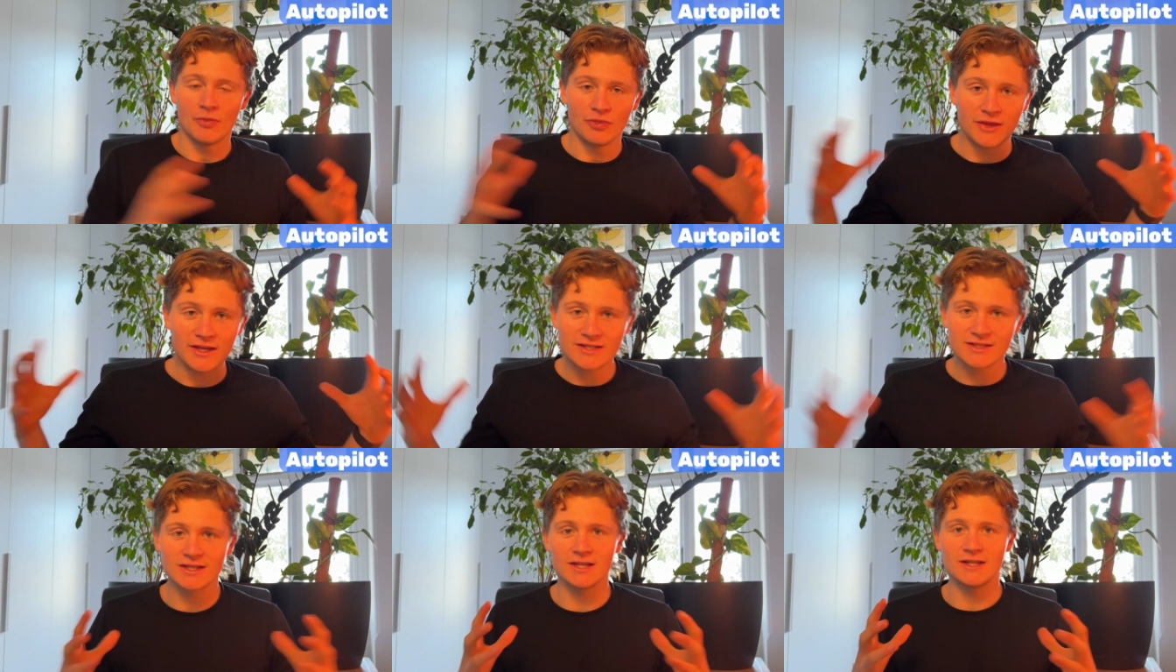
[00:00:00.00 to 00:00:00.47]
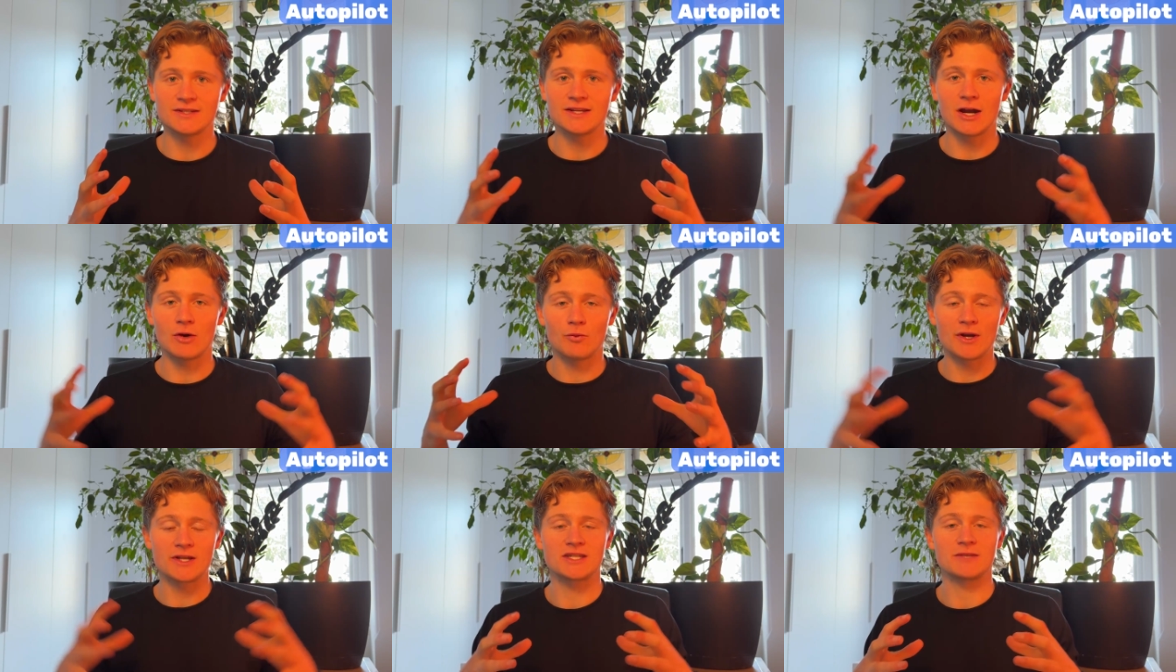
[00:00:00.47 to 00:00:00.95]
This is
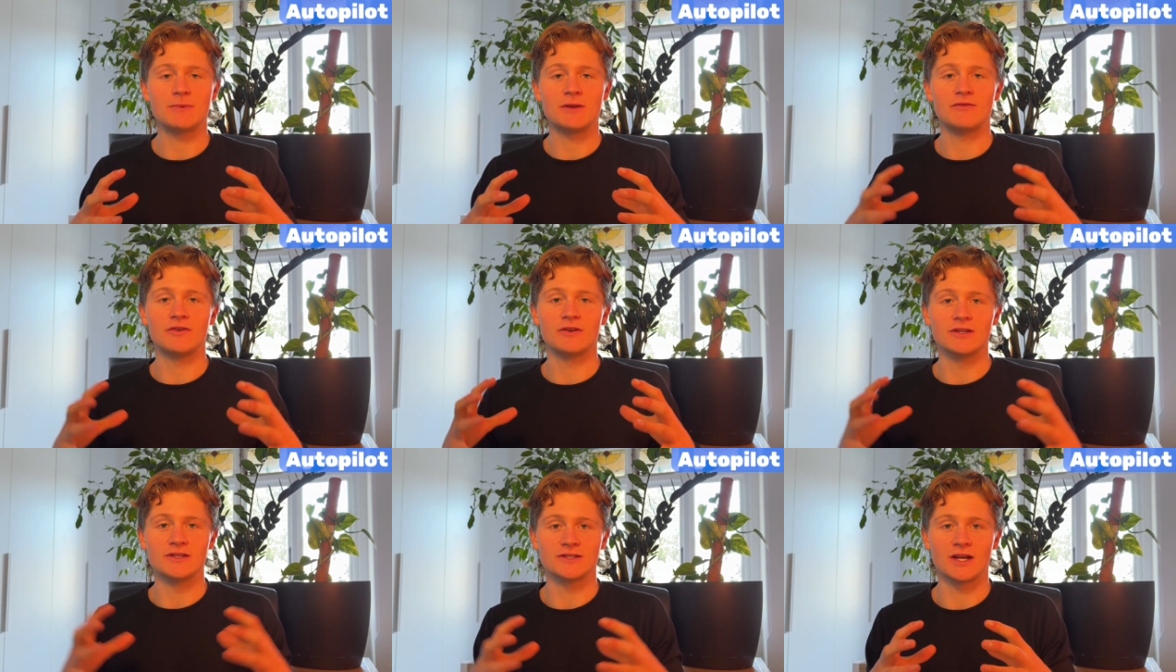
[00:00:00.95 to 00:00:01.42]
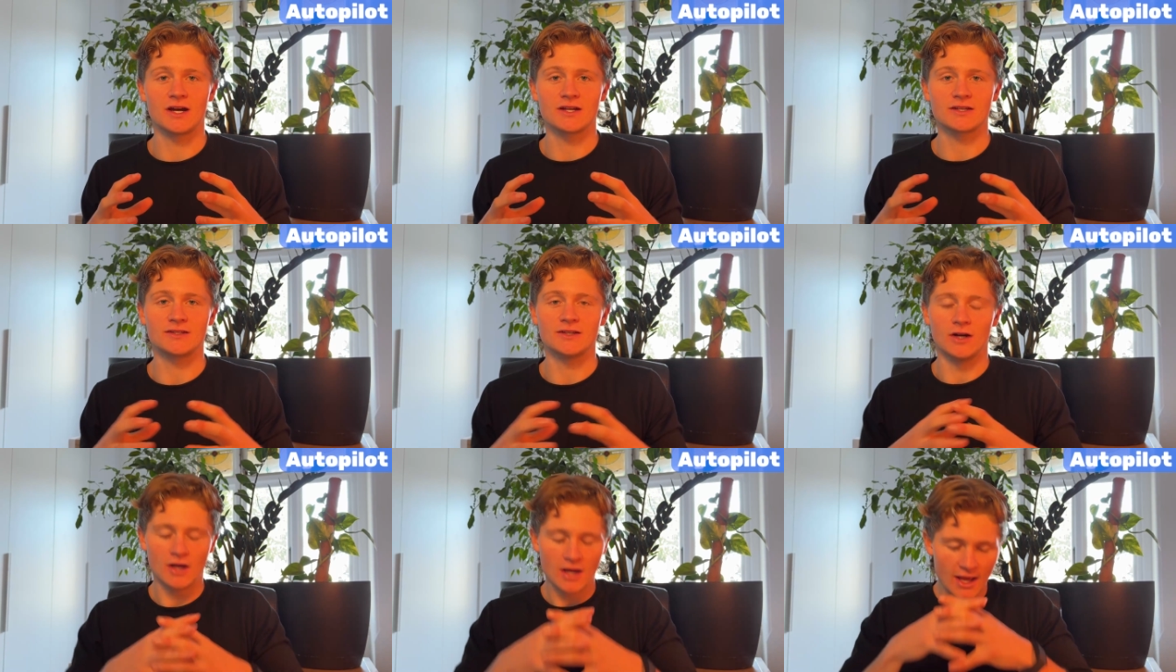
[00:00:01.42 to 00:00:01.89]
a recipe for
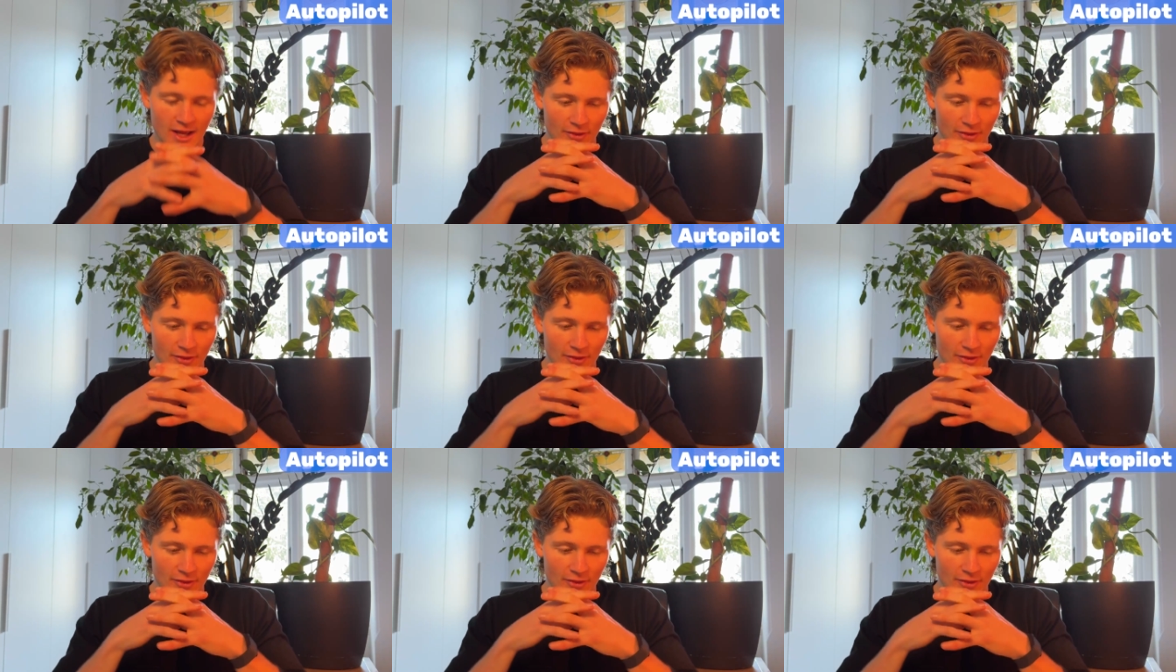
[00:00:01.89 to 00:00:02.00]
disaster.